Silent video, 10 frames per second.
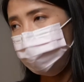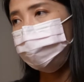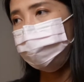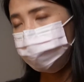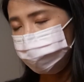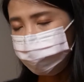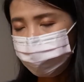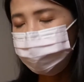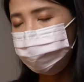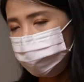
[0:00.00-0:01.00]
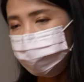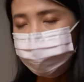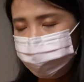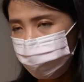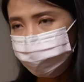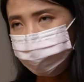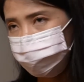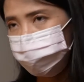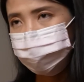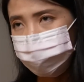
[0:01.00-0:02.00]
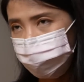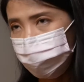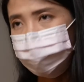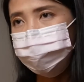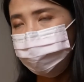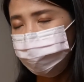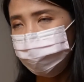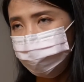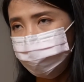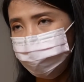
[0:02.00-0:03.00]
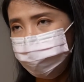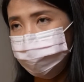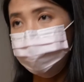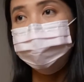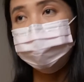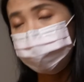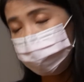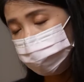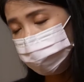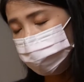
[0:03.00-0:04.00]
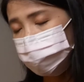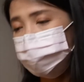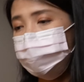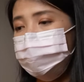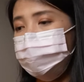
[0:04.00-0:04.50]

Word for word: um, previous unsuccessful treatment responses to multiple previous medications,